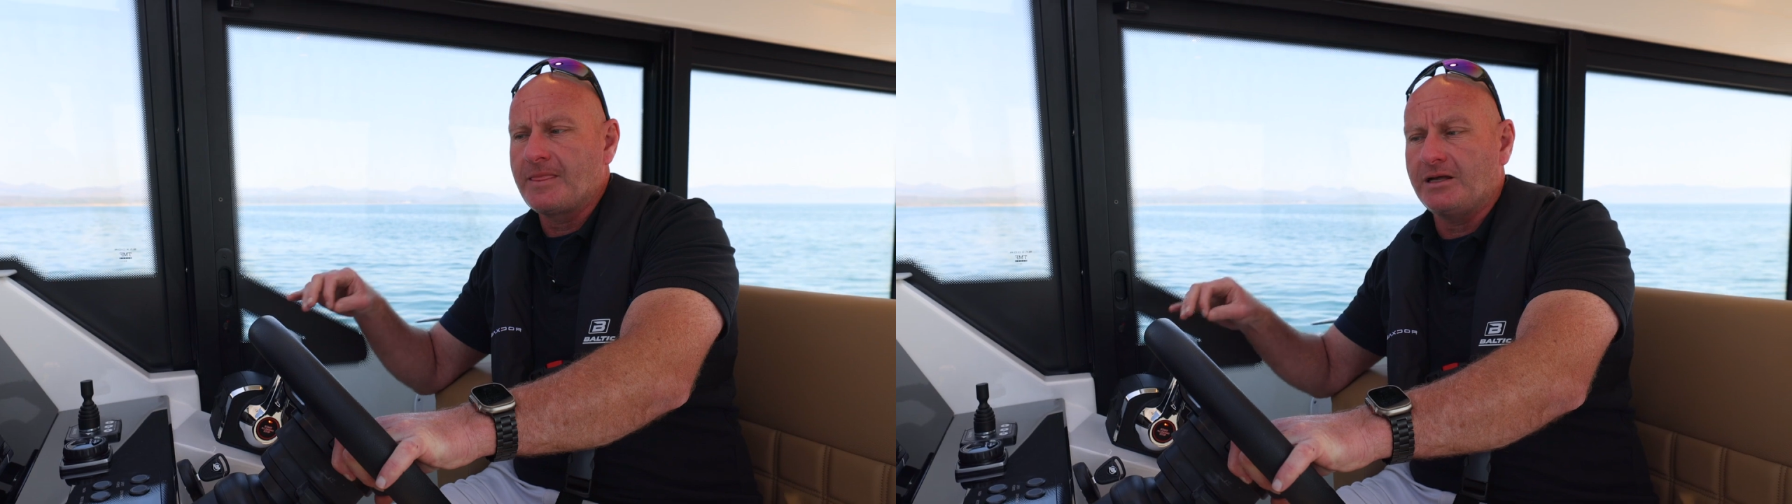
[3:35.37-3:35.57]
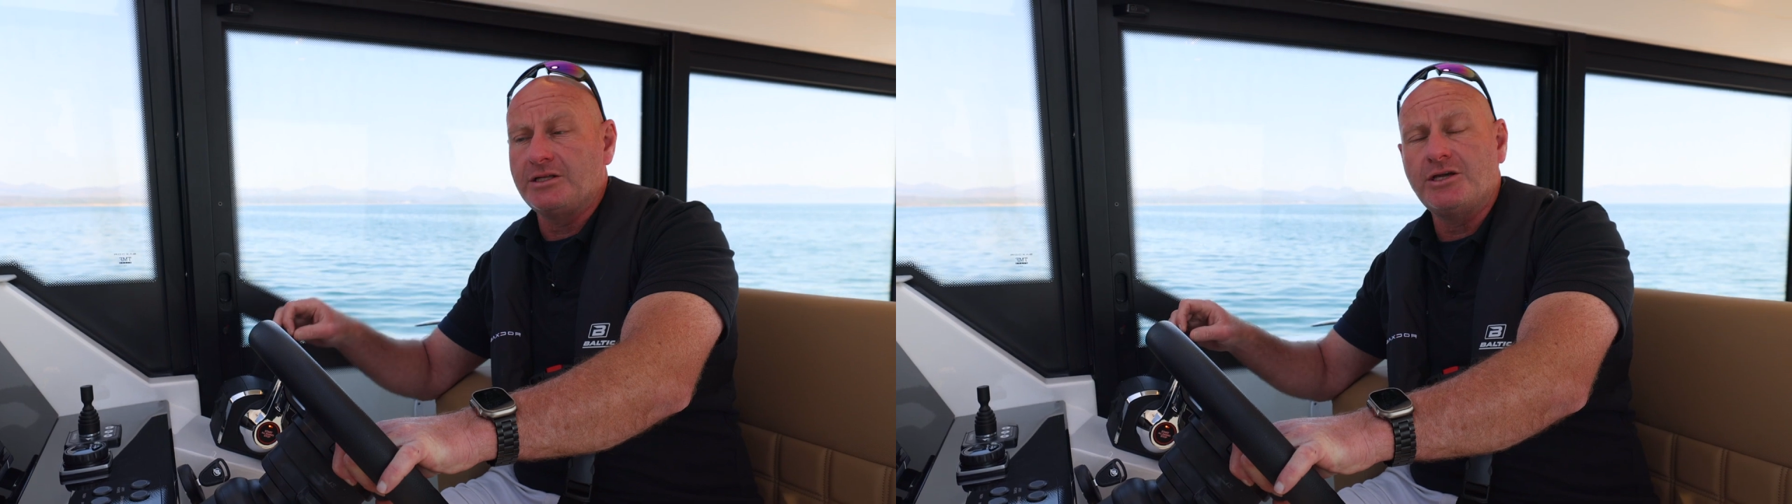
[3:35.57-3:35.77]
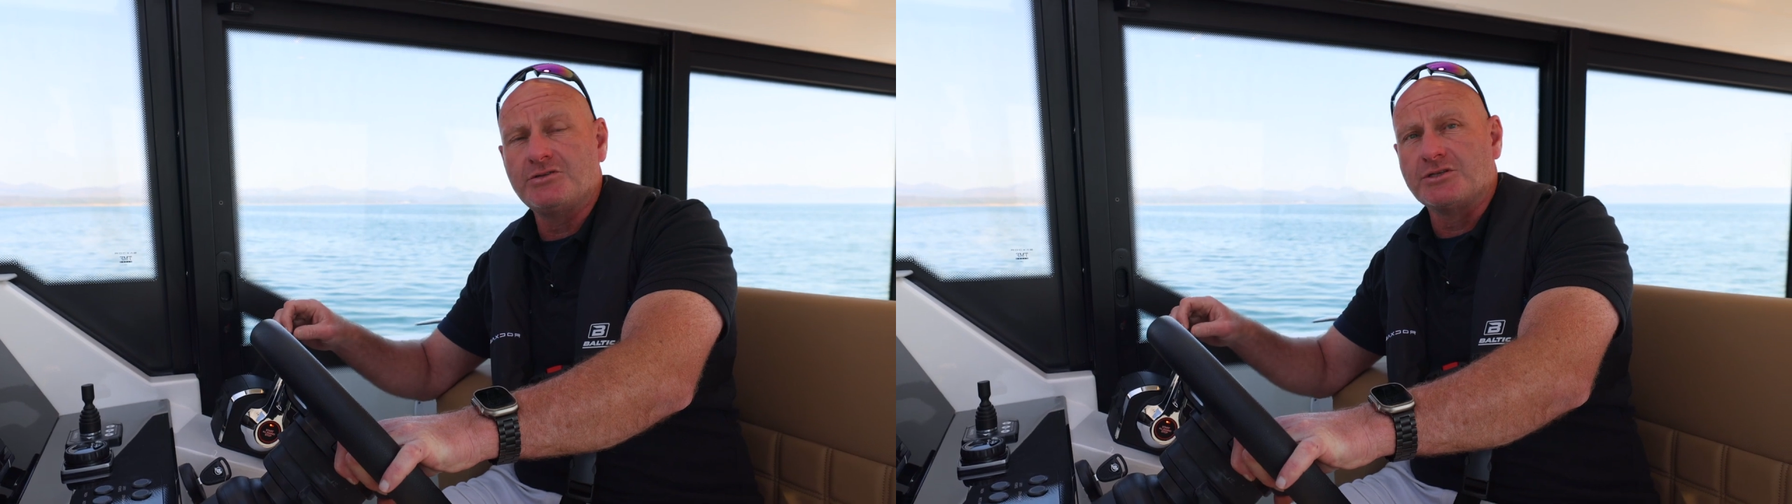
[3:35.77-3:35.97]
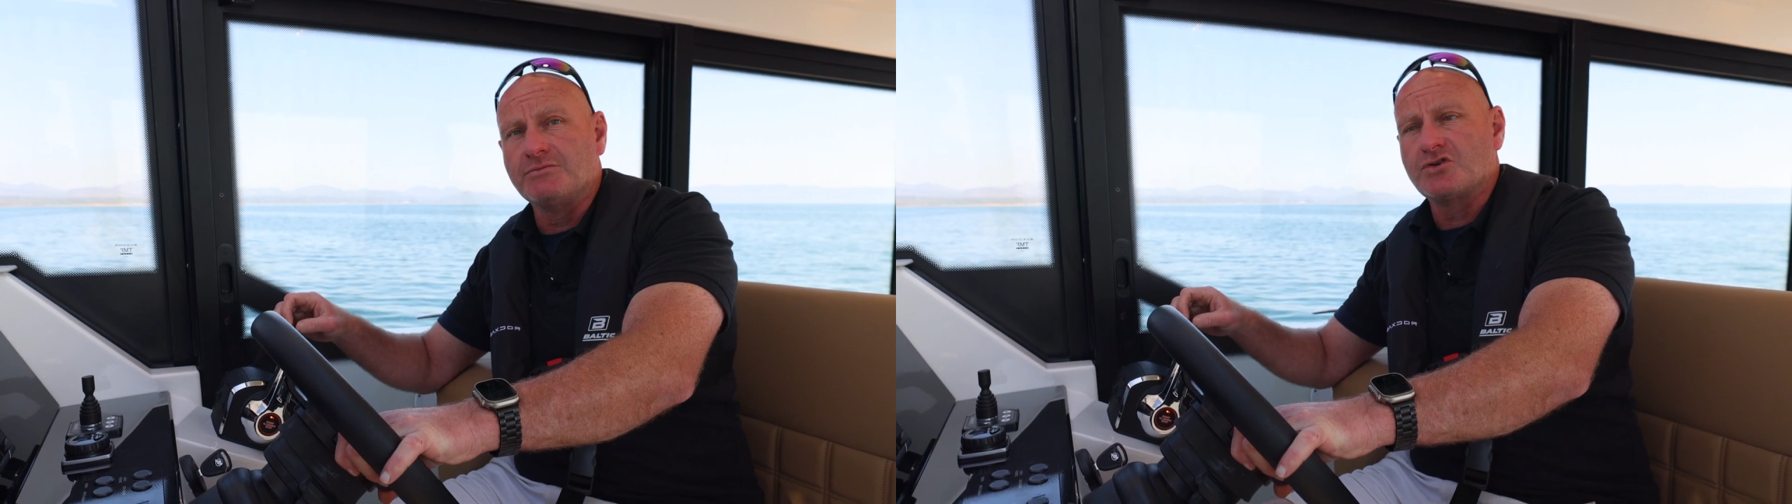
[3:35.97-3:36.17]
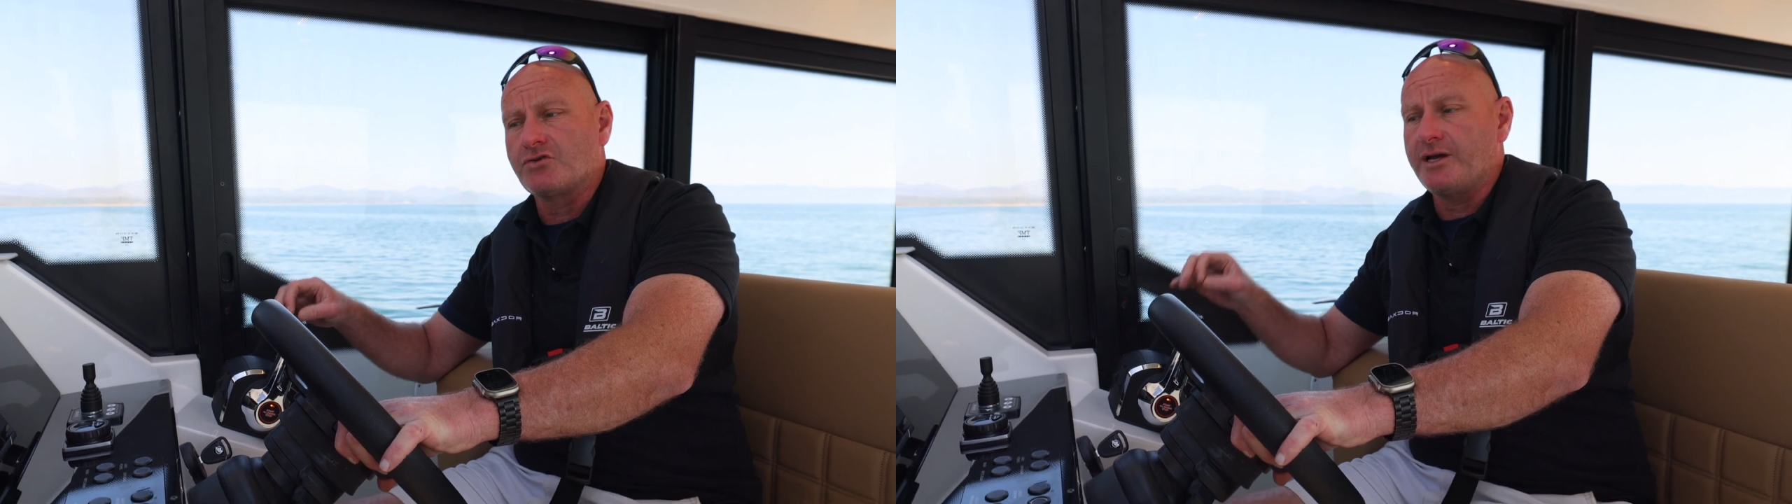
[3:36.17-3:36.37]
I'll use
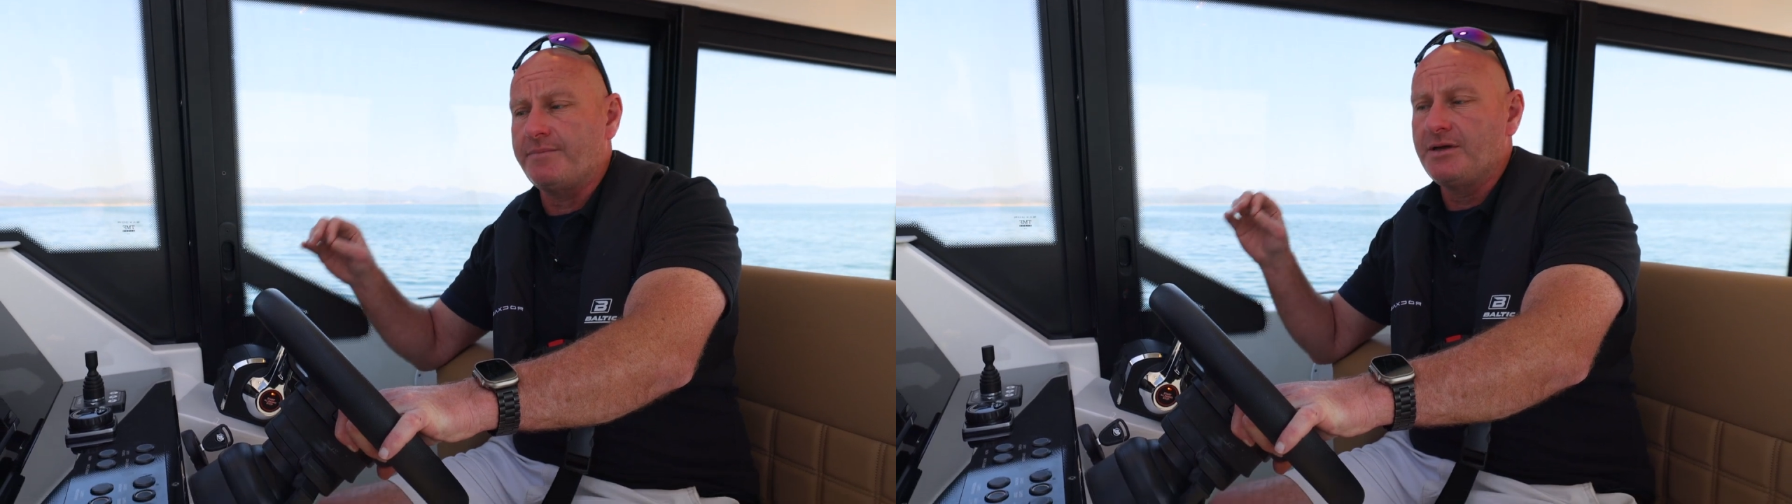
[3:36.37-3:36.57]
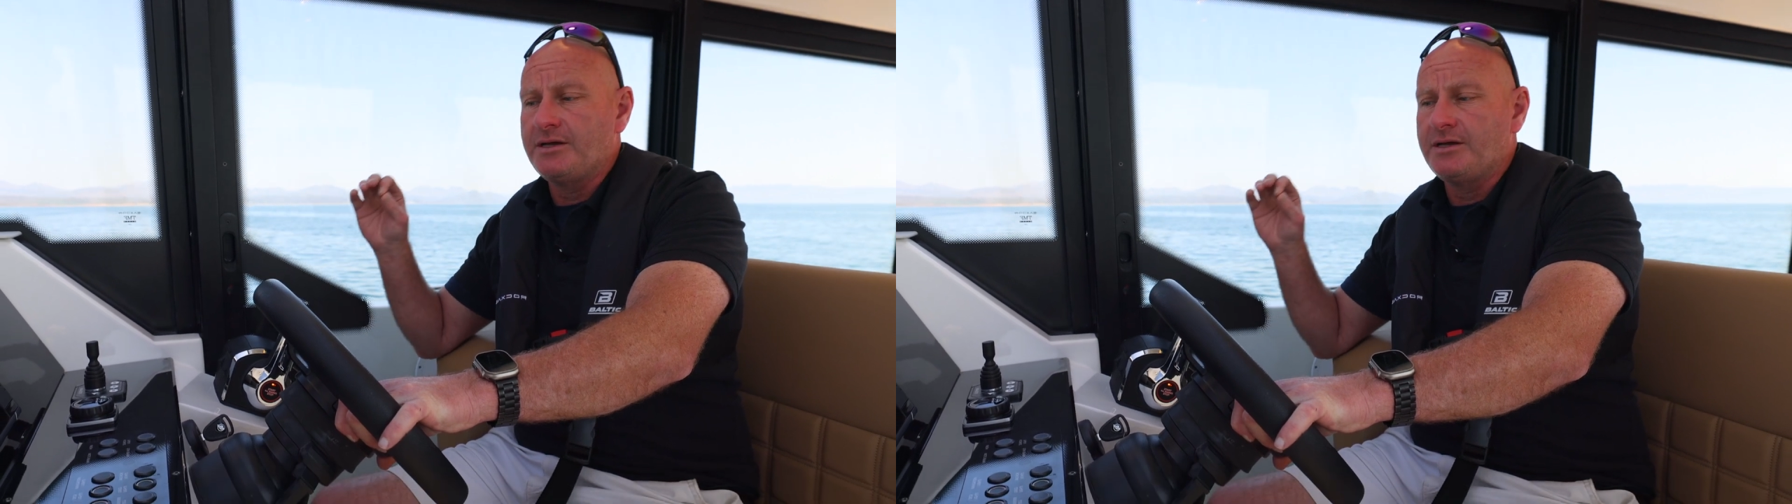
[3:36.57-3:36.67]
some trim